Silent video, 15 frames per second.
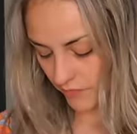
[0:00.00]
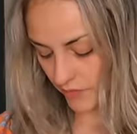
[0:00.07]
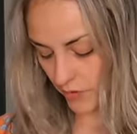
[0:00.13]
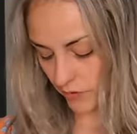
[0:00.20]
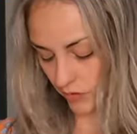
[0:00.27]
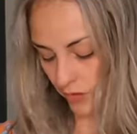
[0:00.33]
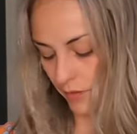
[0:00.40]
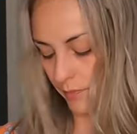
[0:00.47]

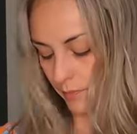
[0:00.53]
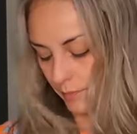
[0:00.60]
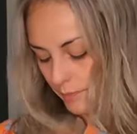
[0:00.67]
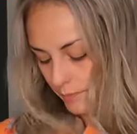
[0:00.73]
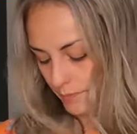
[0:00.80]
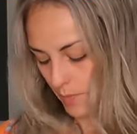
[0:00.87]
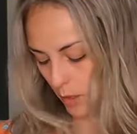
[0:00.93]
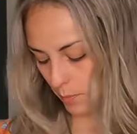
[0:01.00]
There's a,
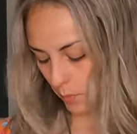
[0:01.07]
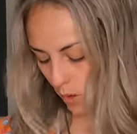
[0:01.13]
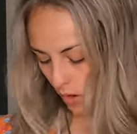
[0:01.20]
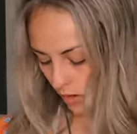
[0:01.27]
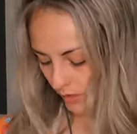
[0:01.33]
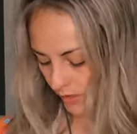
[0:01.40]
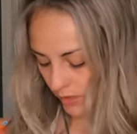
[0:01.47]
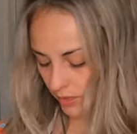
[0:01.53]
a
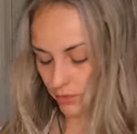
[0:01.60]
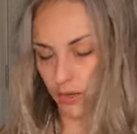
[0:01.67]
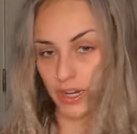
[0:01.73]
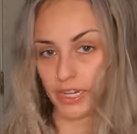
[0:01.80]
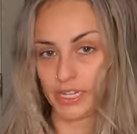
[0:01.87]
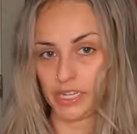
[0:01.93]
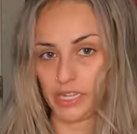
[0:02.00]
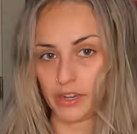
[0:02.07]
pocket
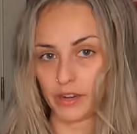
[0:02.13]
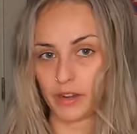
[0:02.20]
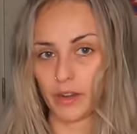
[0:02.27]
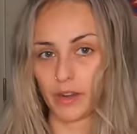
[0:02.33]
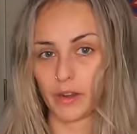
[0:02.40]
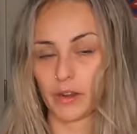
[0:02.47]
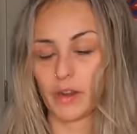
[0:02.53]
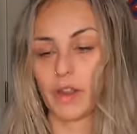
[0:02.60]
right
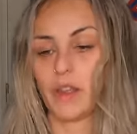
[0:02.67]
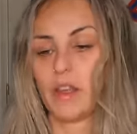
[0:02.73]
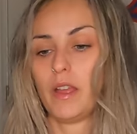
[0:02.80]
here.